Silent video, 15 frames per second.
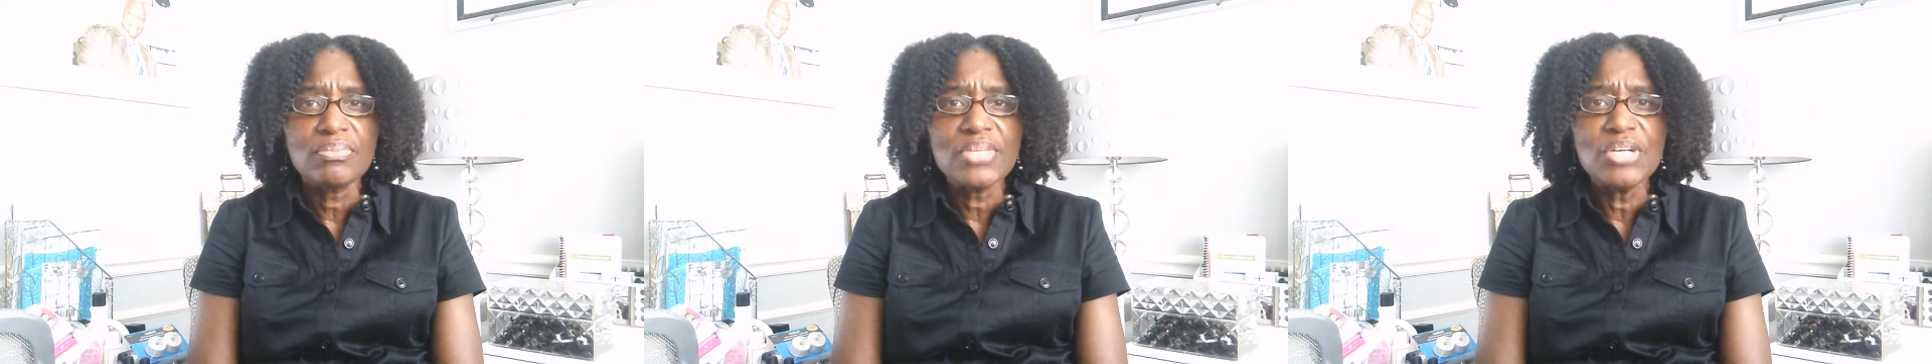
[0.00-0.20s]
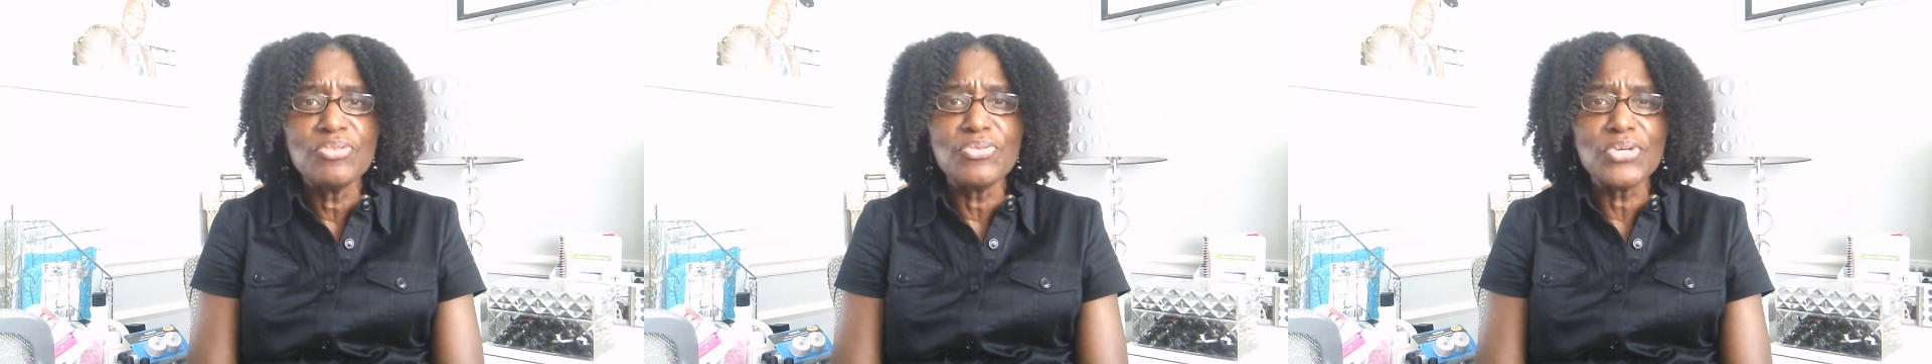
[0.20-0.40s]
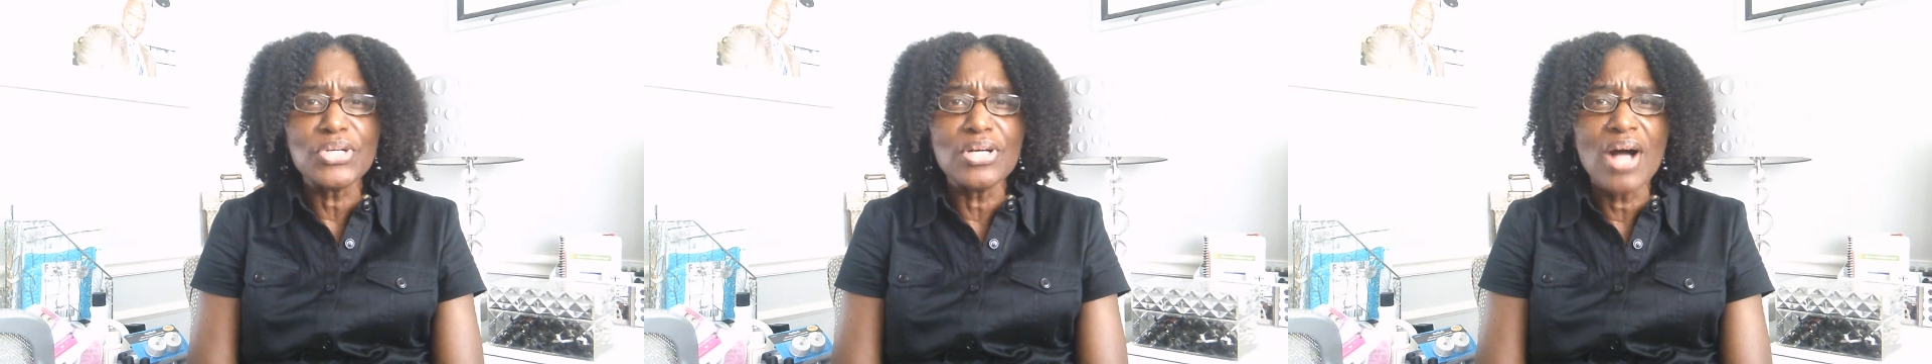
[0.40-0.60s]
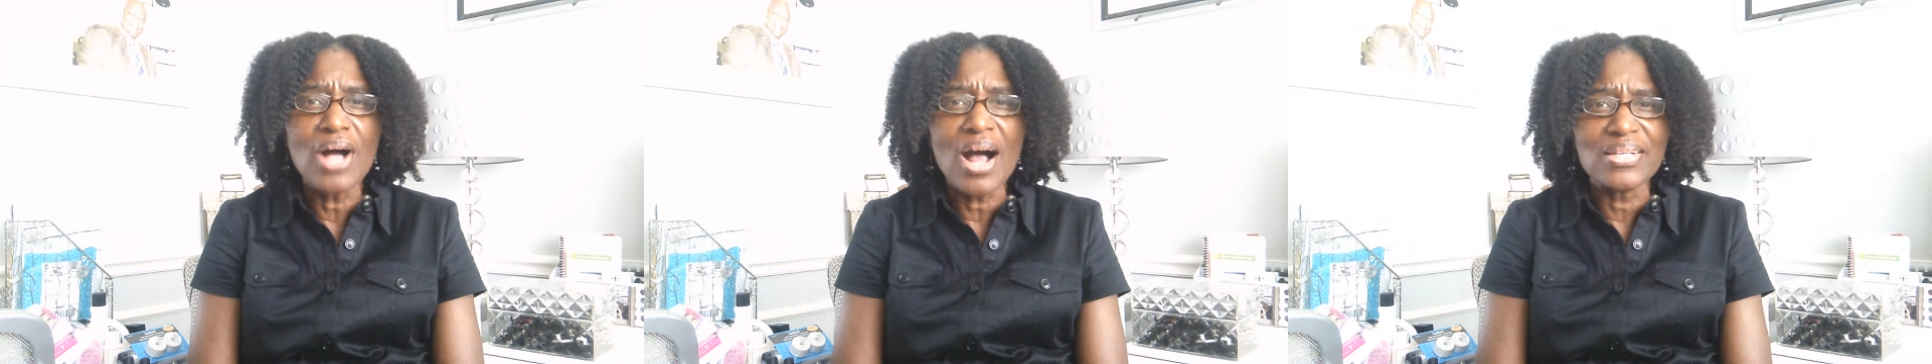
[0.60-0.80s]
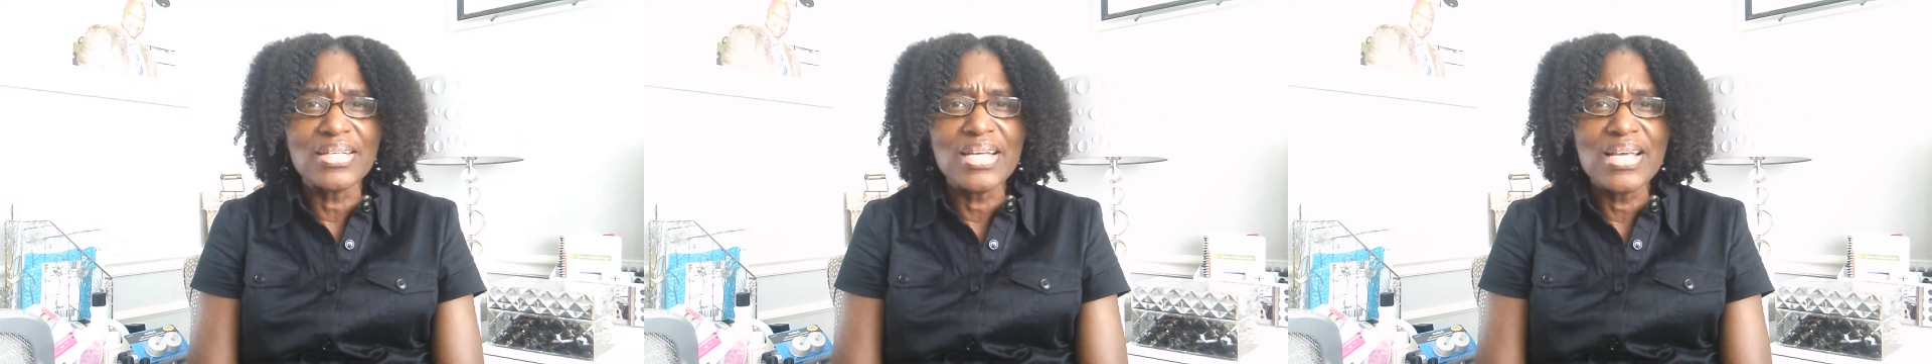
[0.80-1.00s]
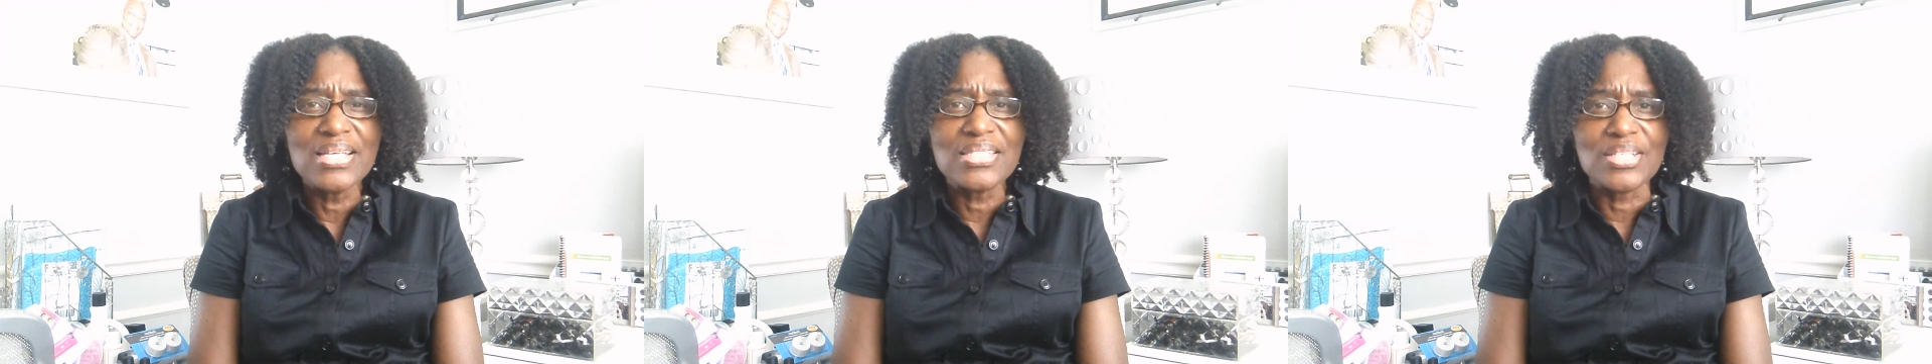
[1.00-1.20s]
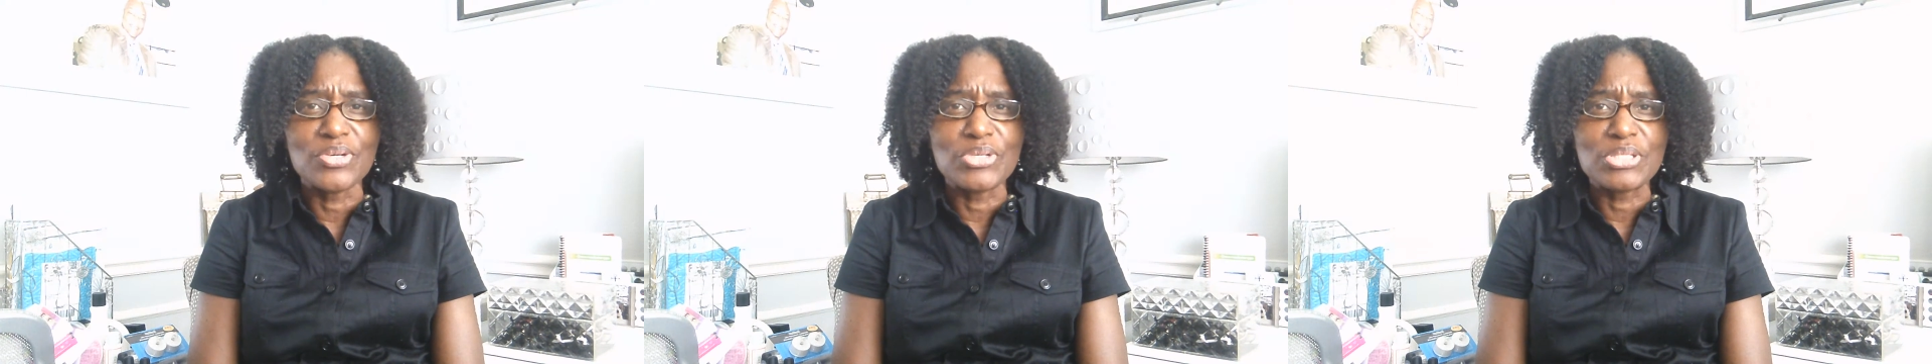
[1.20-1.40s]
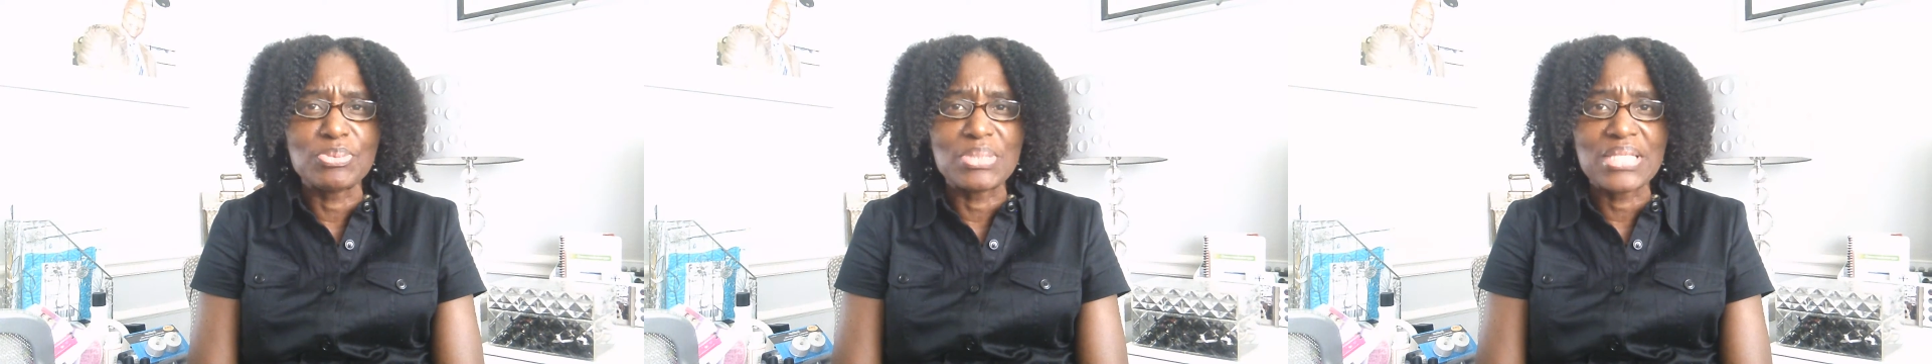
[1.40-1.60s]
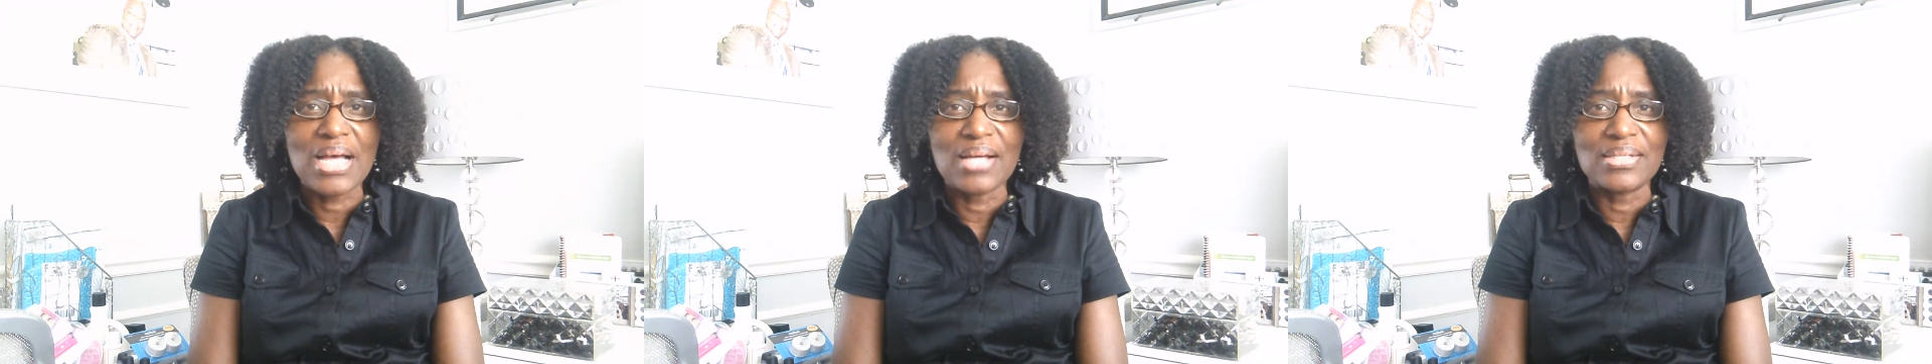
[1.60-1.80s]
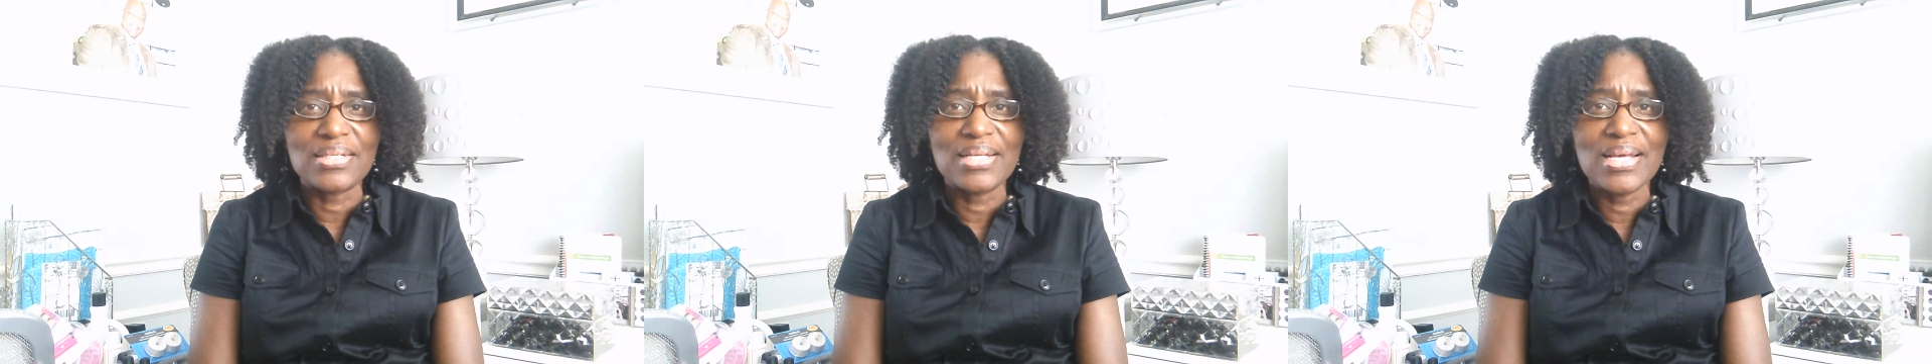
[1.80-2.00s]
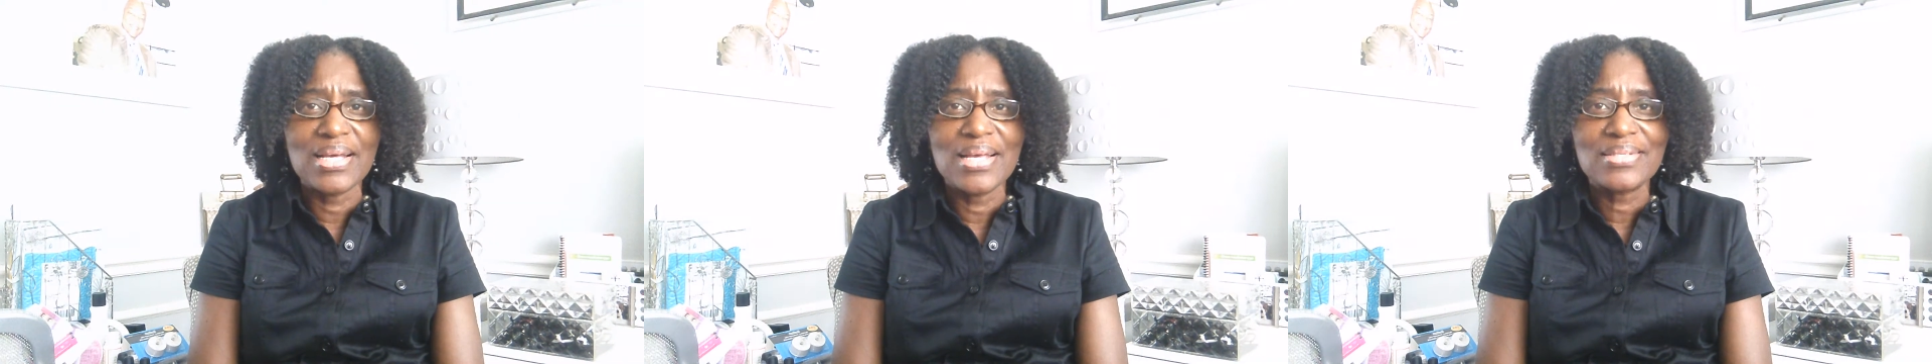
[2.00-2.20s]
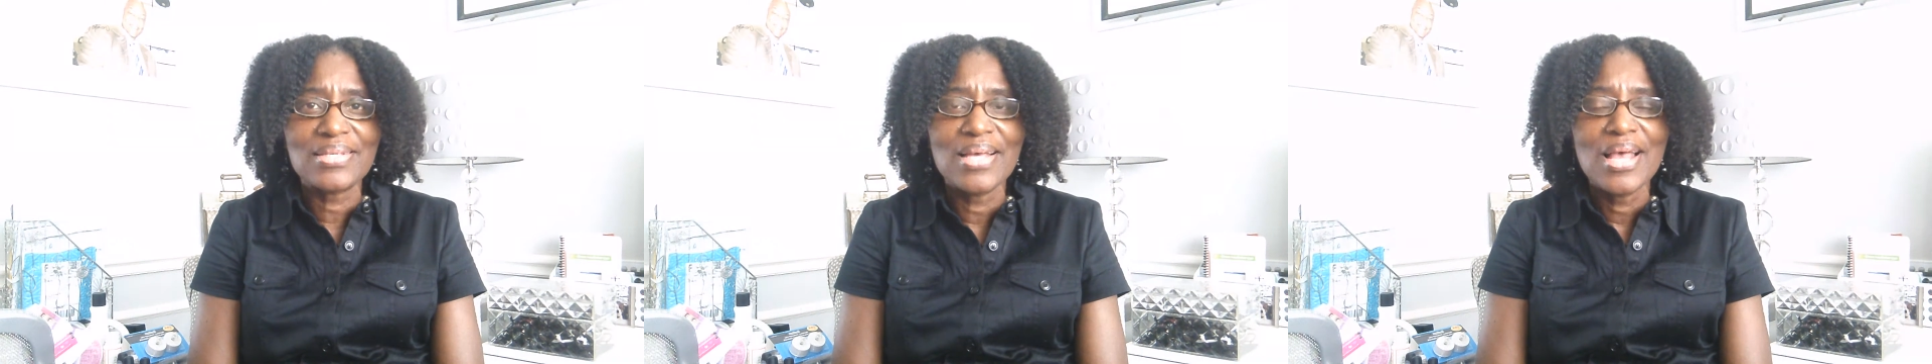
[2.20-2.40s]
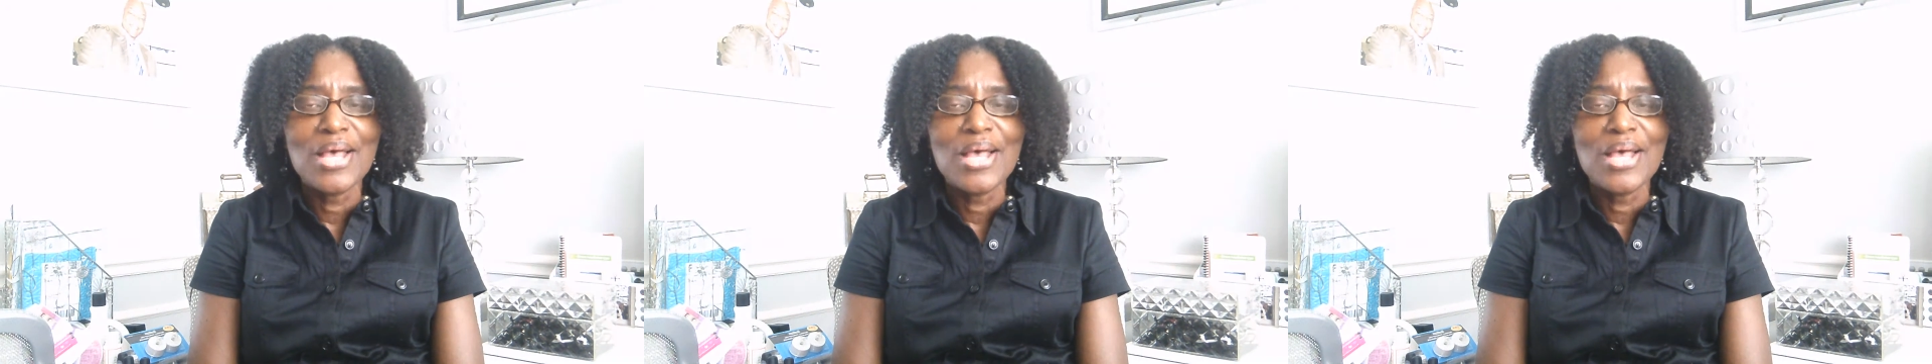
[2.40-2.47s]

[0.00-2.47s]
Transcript: for the holidays, the Christmas holidays.